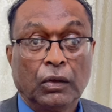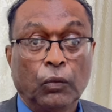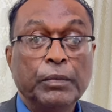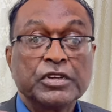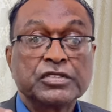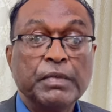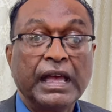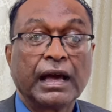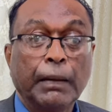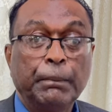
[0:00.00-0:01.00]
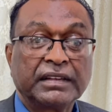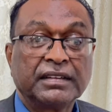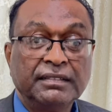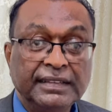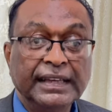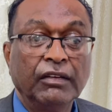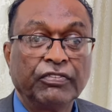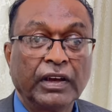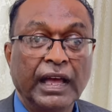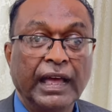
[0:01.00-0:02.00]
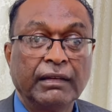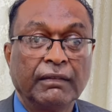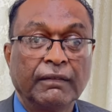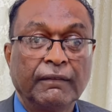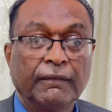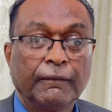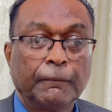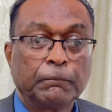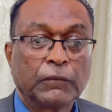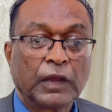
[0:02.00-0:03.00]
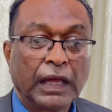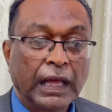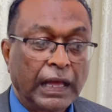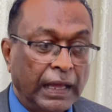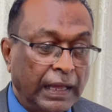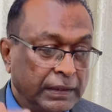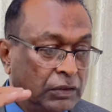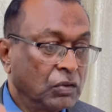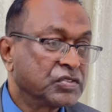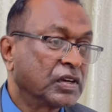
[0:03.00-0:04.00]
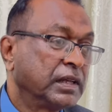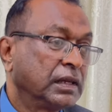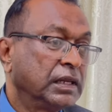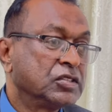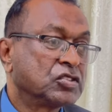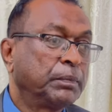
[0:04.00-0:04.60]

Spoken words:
We must make a better deal for Guyana. And those are the initial